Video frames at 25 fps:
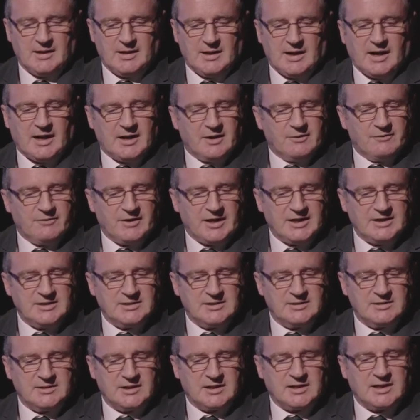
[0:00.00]
an event
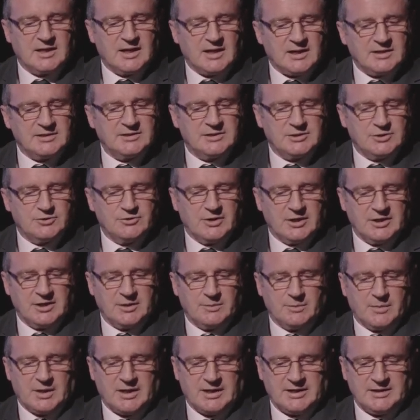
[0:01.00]
that concentrated
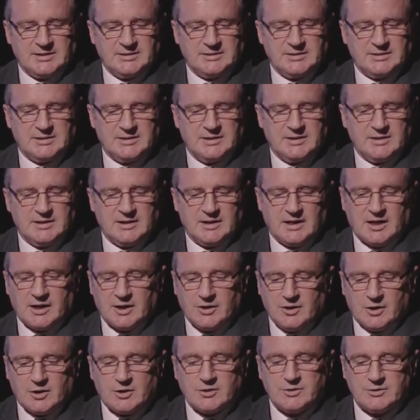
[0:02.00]
minds
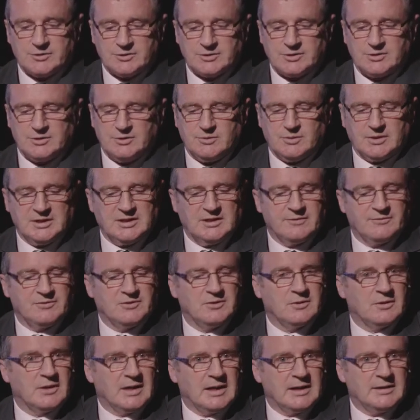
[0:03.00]
on others who had given
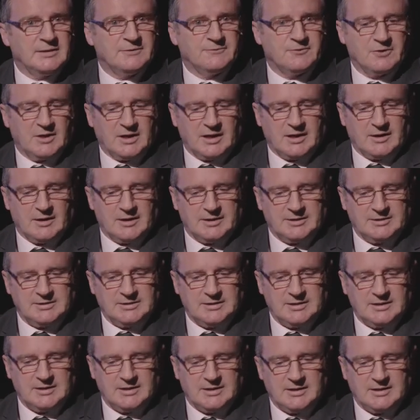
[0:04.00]
their lives for Ireland